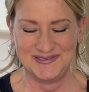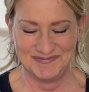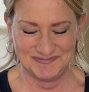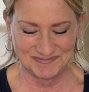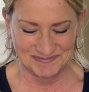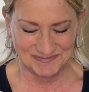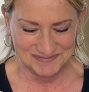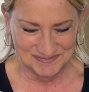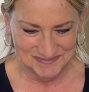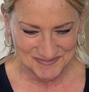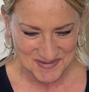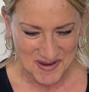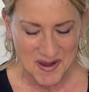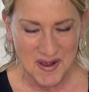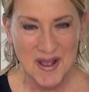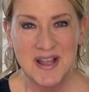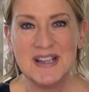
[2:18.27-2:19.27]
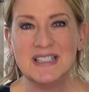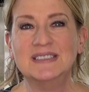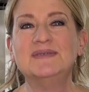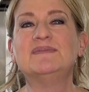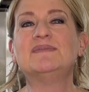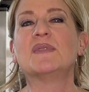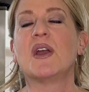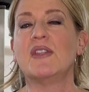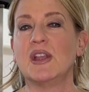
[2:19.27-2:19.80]
I
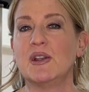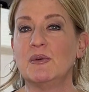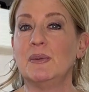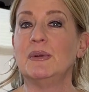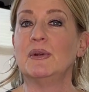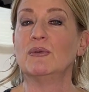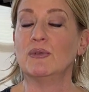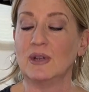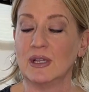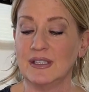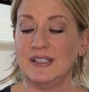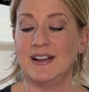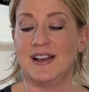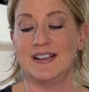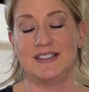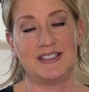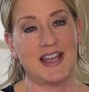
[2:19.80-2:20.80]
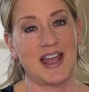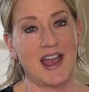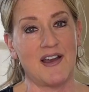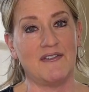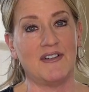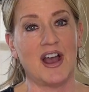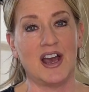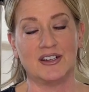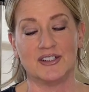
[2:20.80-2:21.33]
think it would be really nice to
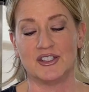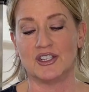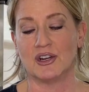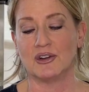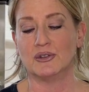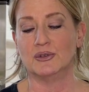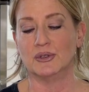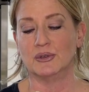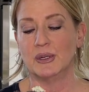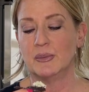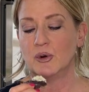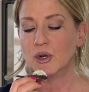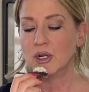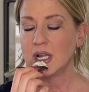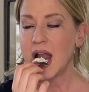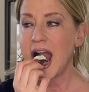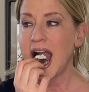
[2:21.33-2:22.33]
have on a charcuterie board.